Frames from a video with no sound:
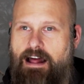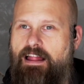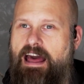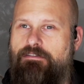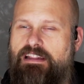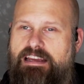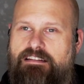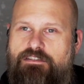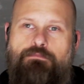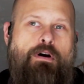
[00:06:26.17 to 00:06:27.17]
I'll have
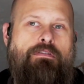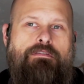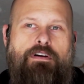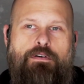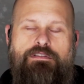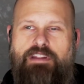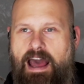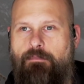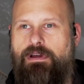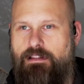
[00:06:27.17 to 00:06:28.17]
links to both of those
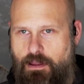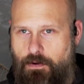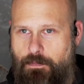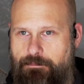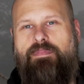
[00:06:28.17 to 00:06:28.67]
down below.